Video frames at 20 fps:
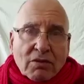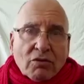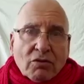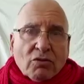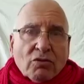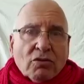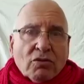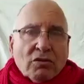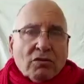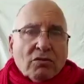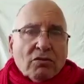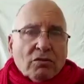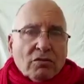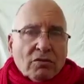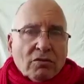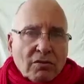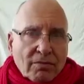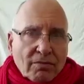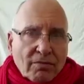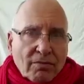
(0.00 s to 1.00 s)
continuous.
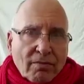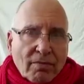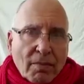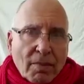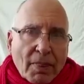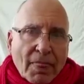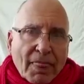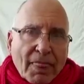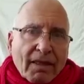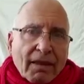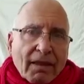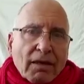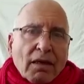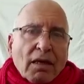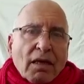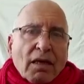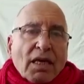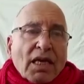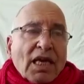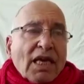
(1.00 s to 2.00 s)

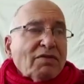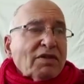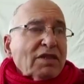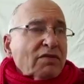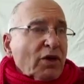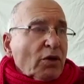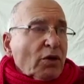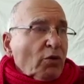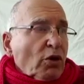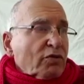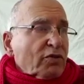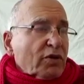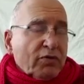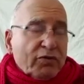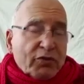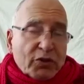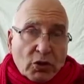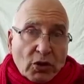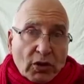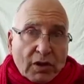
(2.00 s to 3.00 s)
Even if I work for
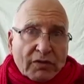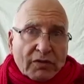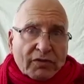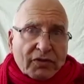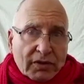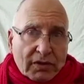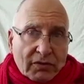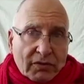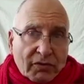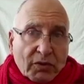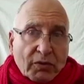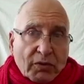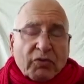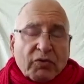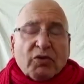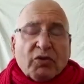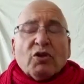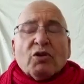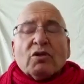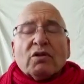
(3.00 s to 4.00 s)

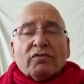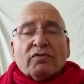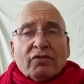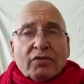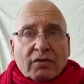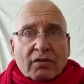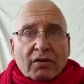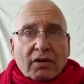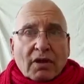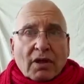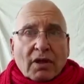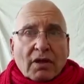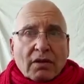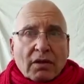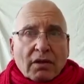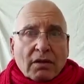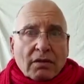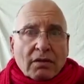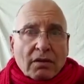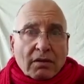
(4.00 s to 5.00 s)
photographs that
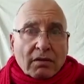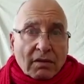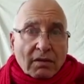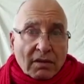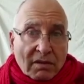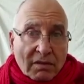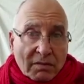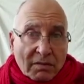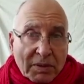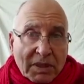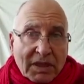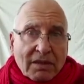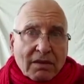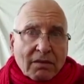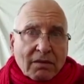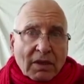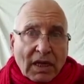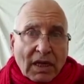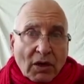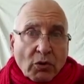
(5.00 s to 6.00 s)

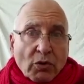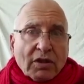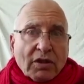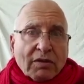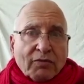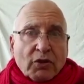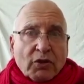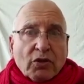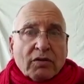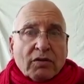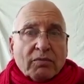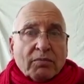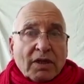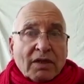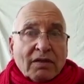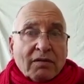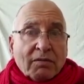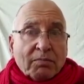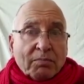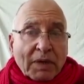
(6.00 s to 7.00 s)
when I look at the photograph,
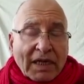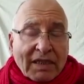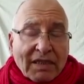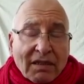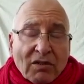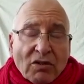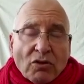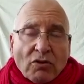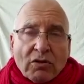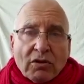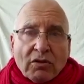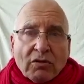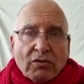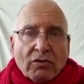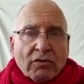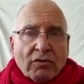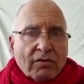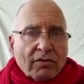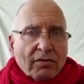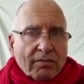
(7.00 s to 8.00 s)
it's present
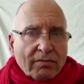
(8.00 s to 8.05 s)
continuous.